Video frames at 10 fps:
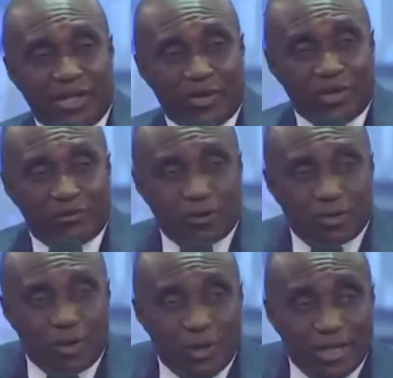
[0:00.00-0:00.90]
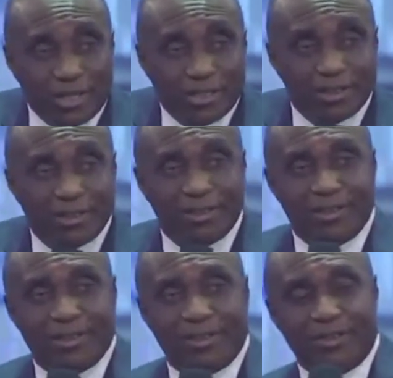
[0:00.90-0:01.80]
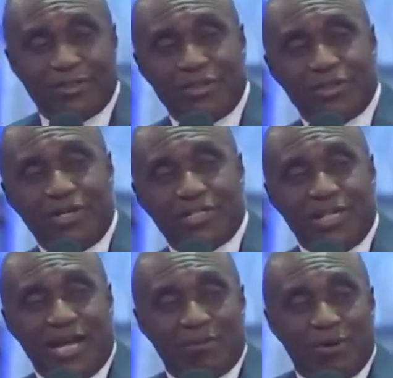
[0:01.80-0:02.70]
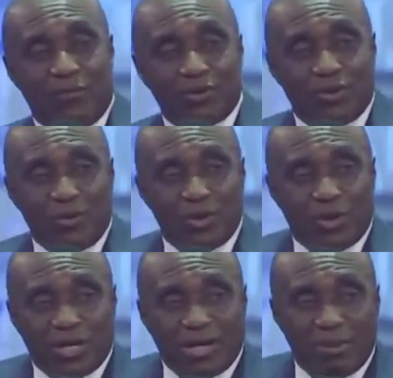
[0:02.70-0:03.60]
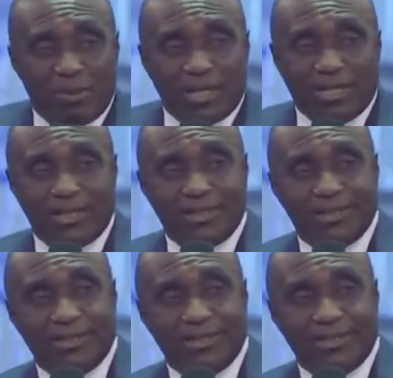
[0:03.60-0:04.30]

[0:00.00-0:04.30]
He goes for soul winning. So he's not saying, I'm going for soul winning, oh God, give me money.